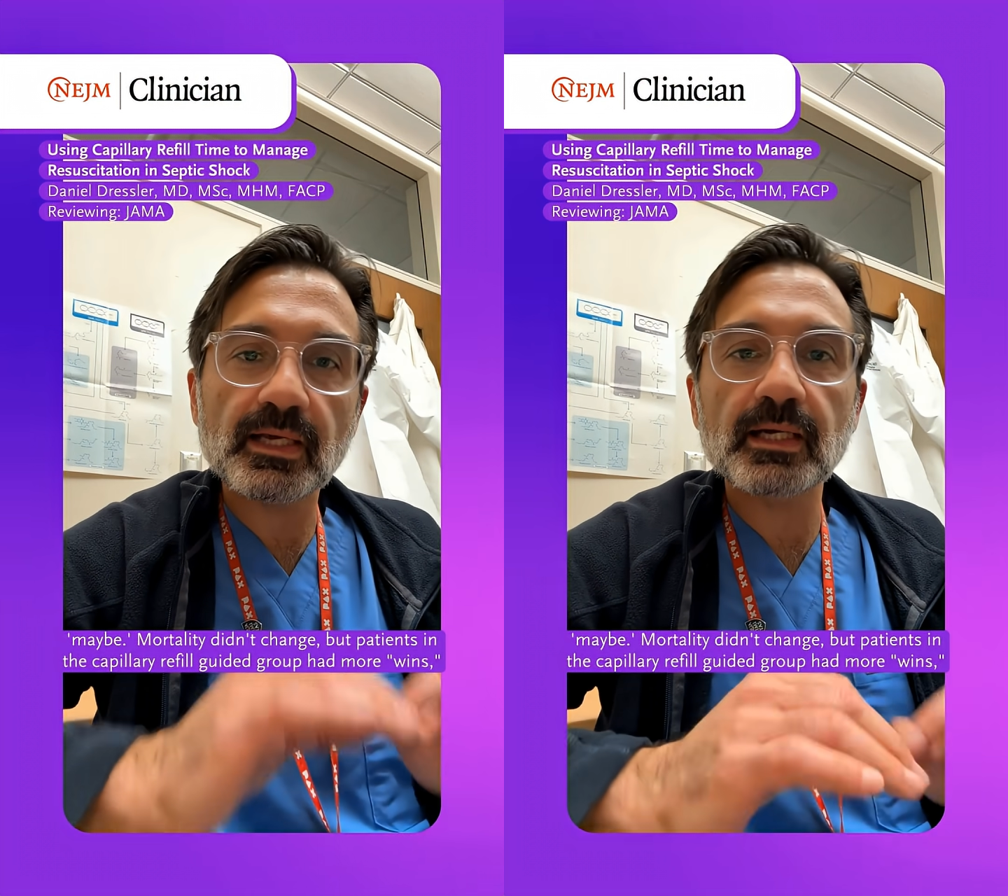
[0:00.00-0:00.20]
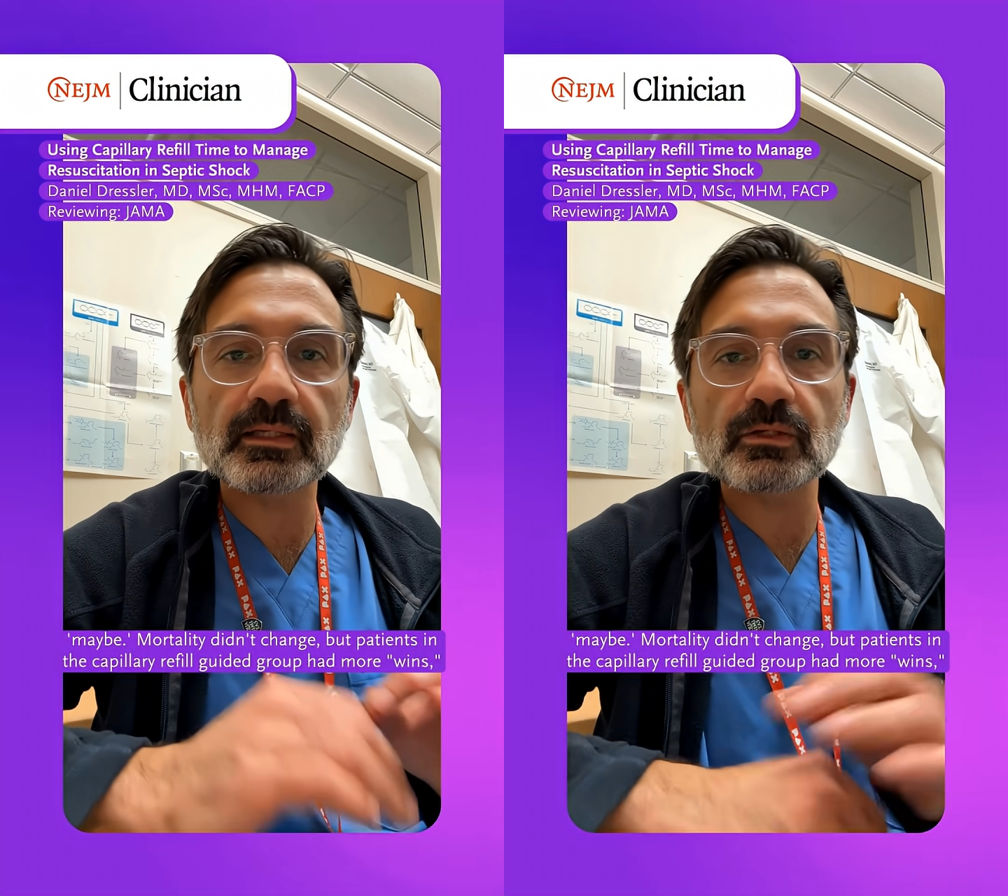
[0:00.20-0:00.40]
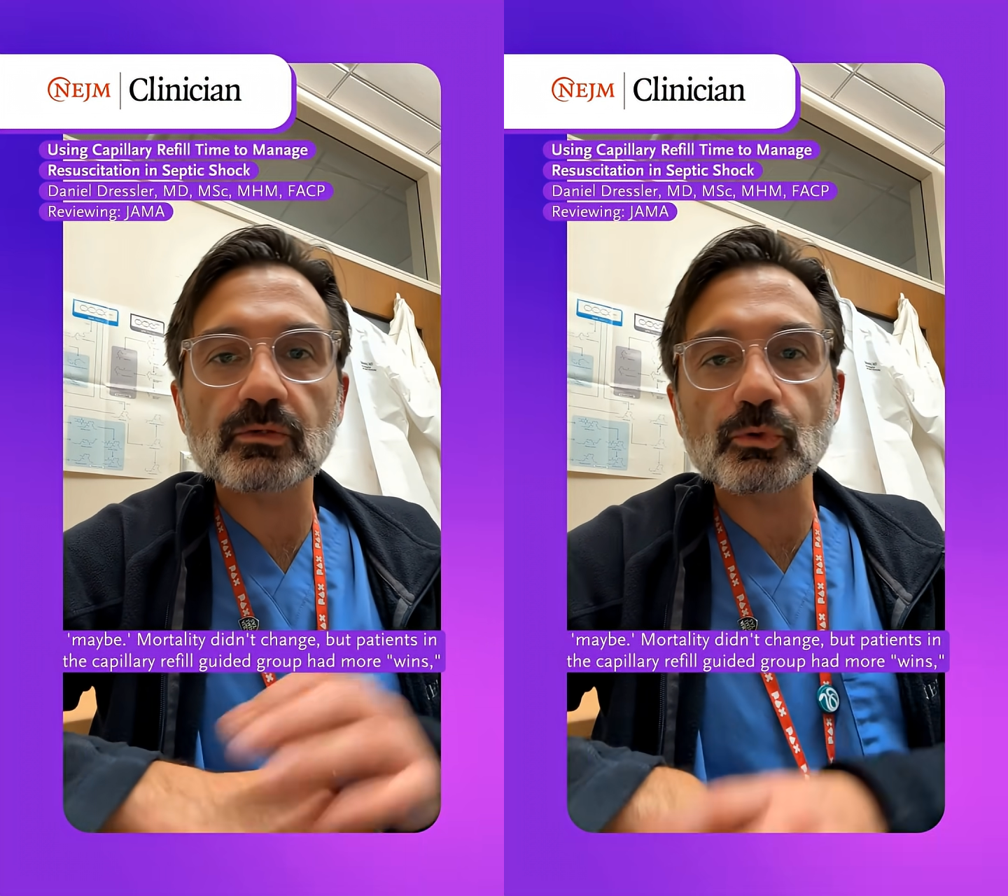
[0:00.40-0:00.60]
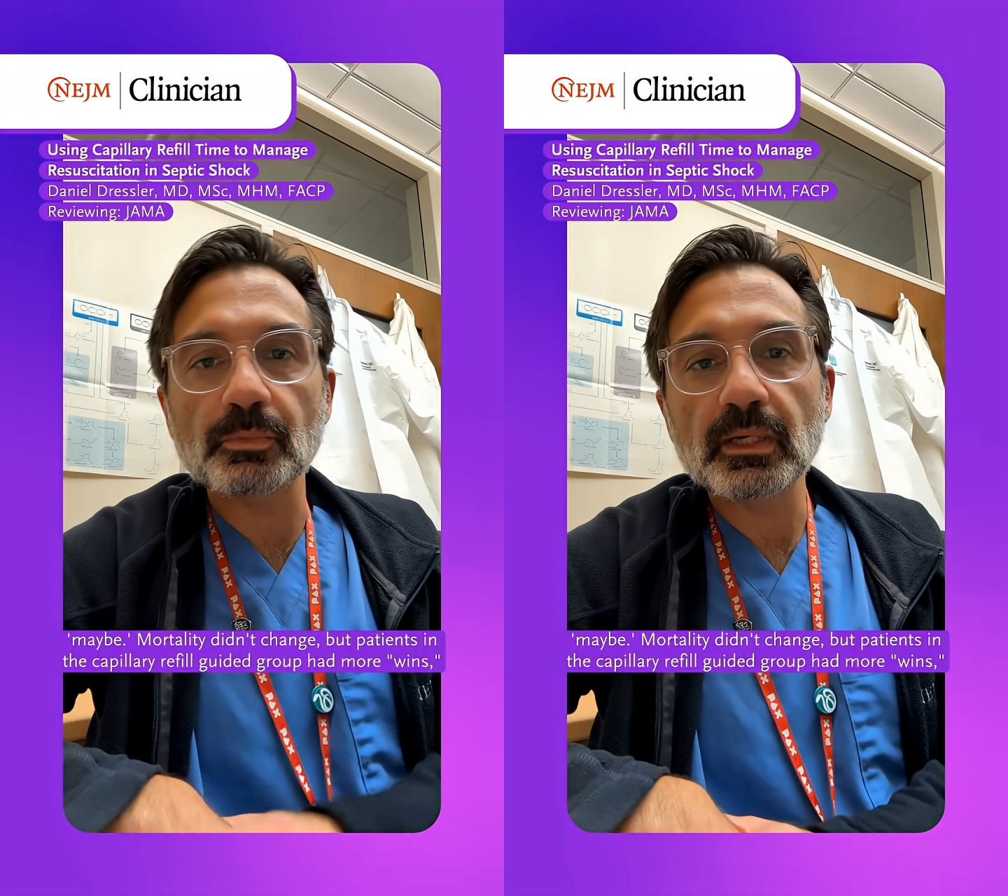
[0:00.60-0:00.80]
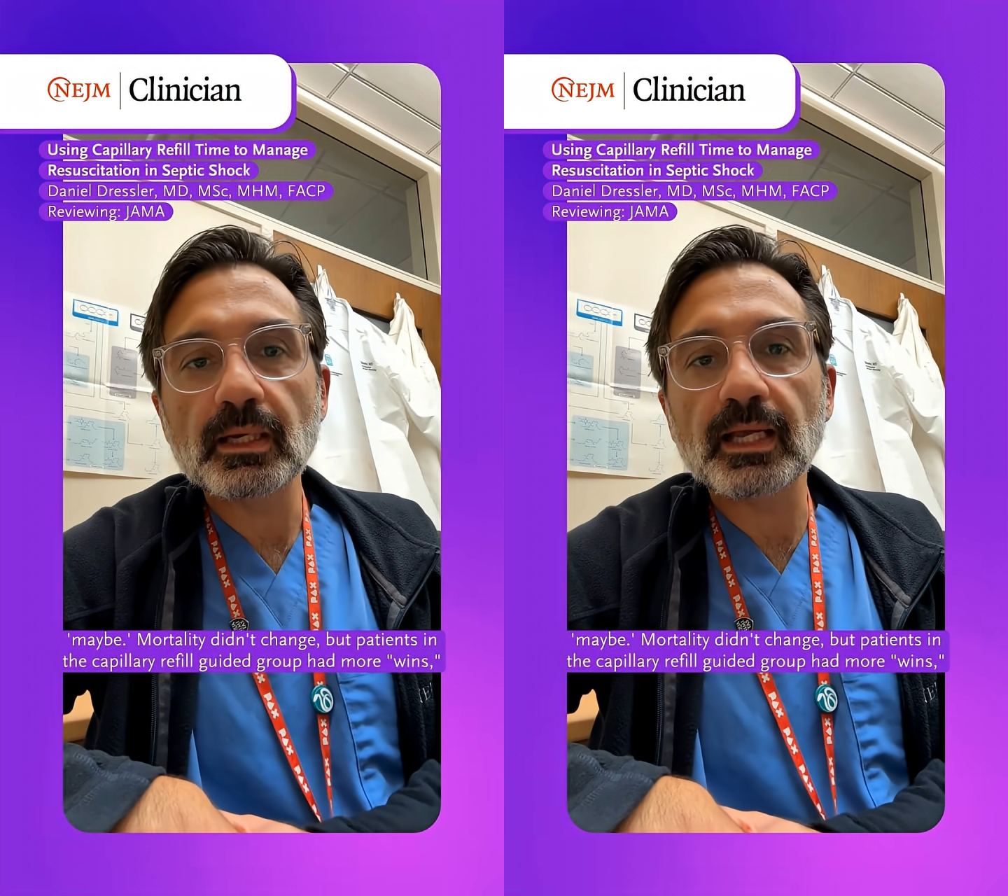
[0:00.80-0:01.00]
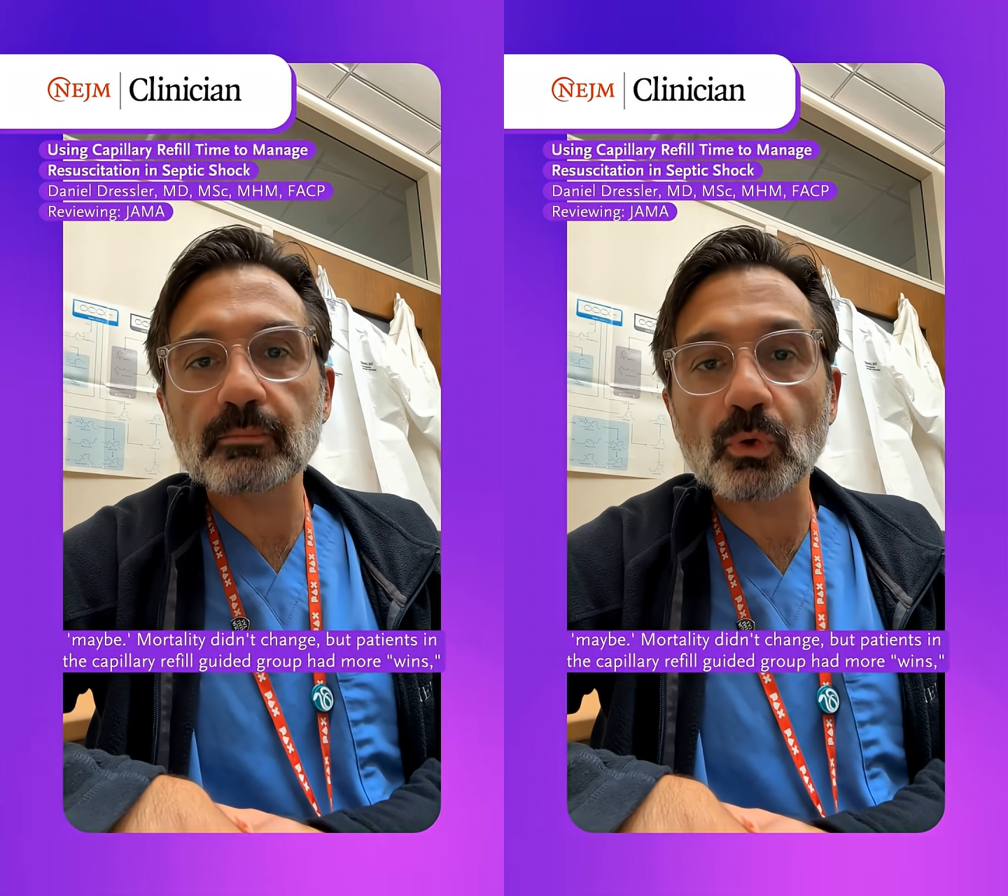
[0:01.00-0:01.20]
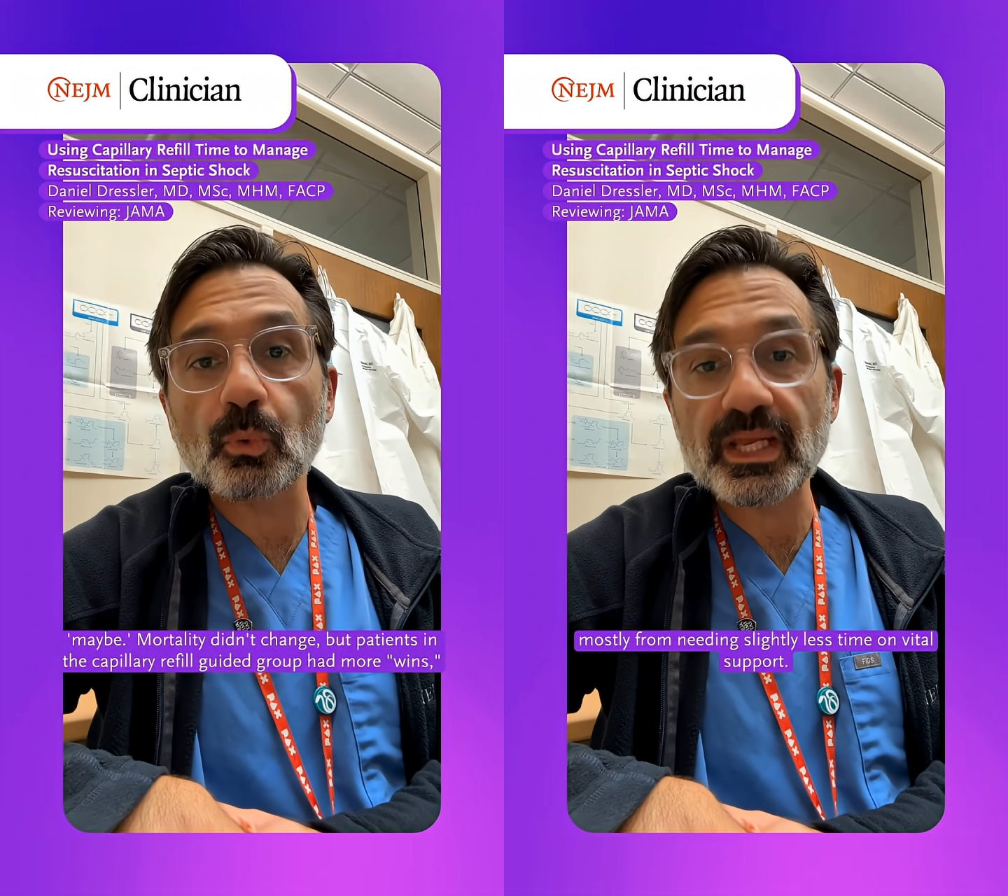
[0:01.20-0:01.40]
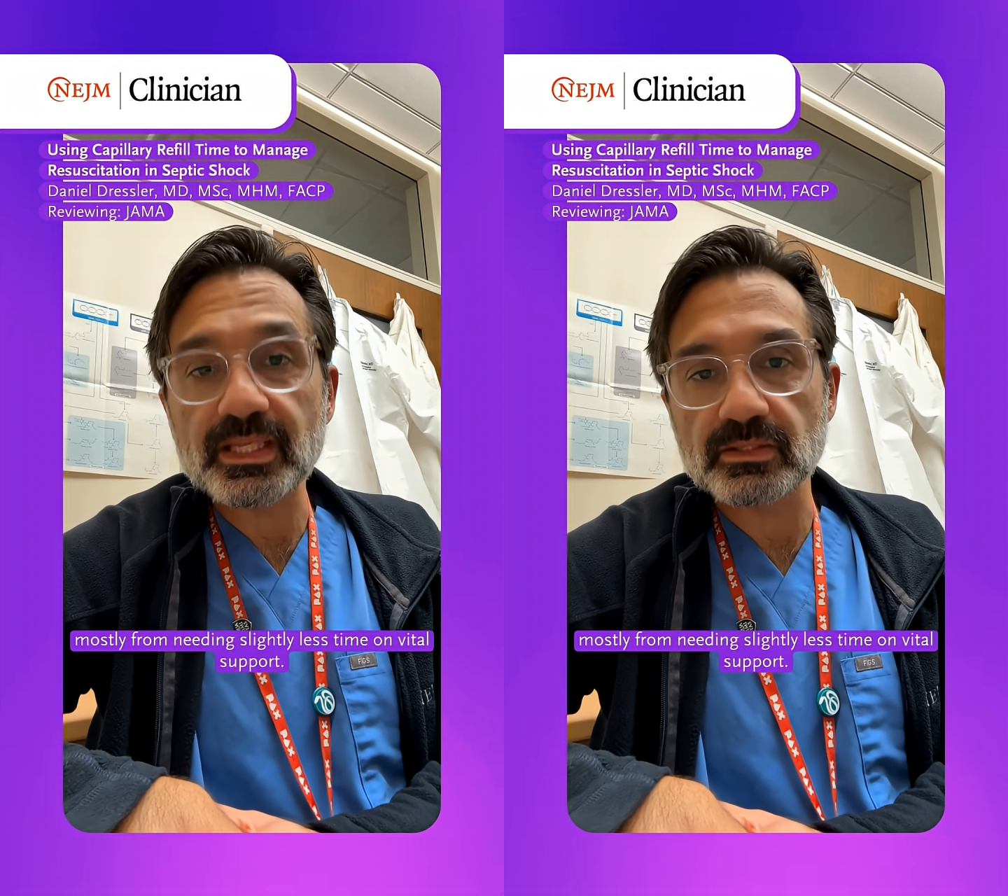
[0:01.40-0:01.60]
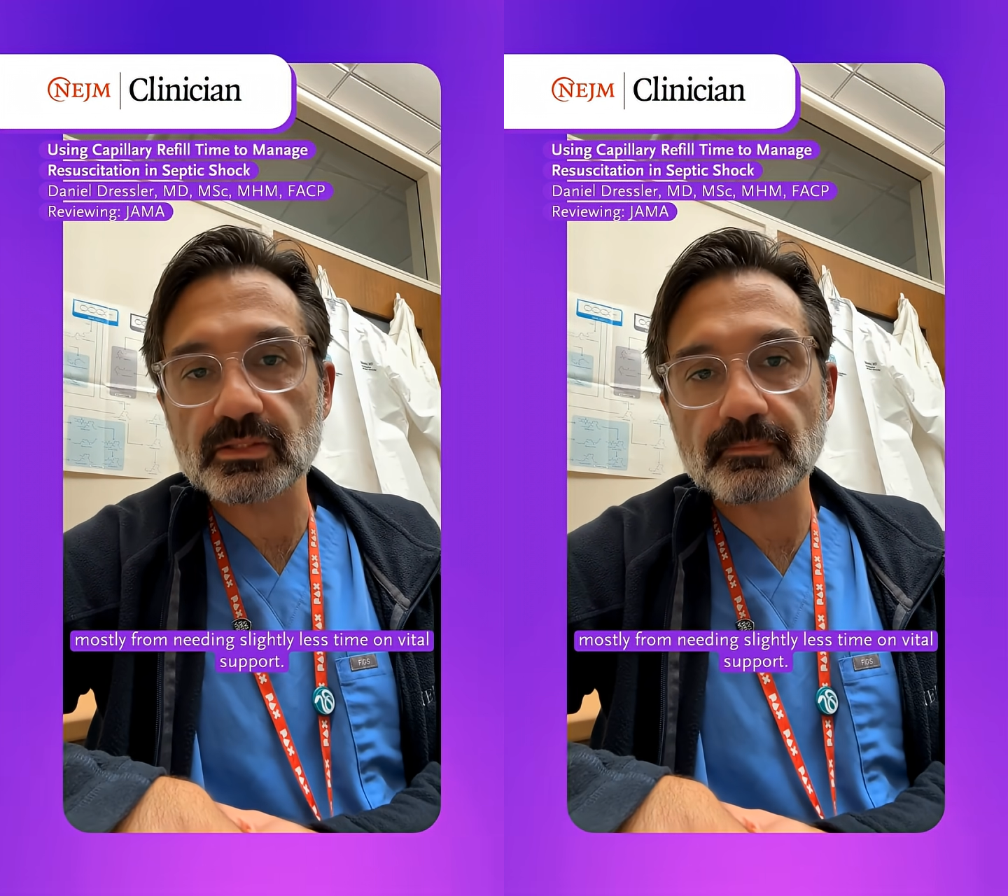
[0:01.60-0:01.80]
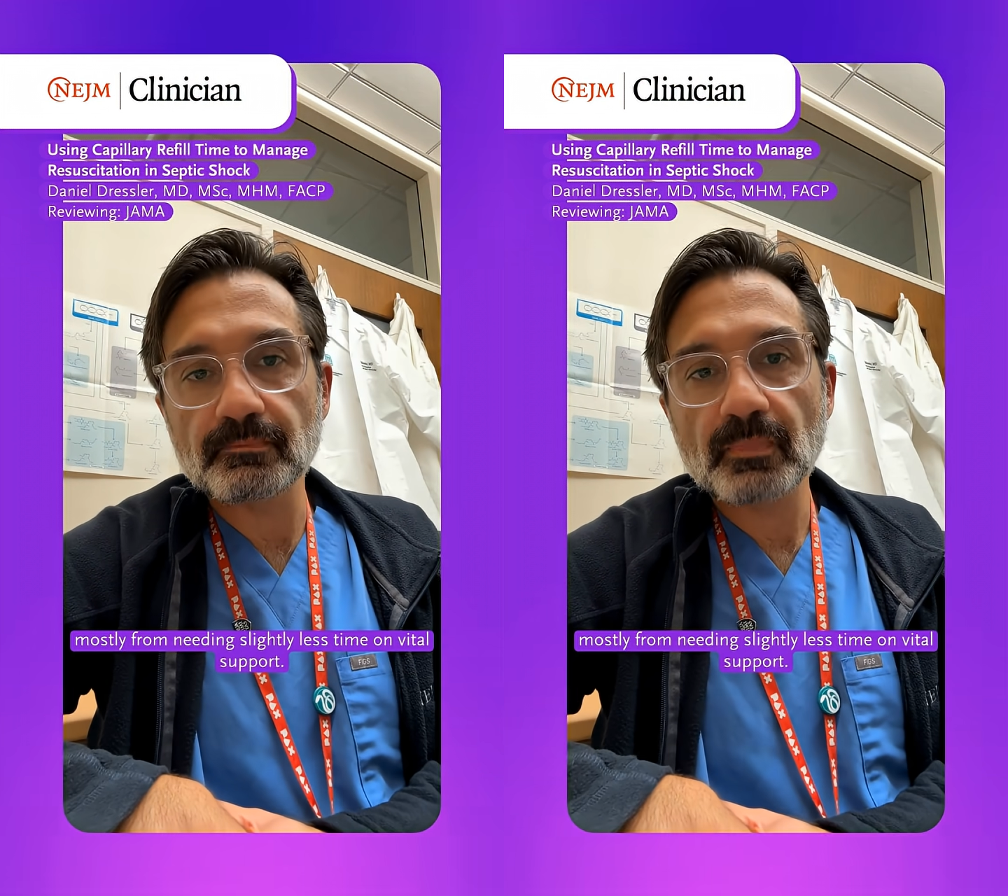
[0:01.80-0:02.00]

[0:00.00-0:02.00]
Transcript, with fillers: guided group had more wins,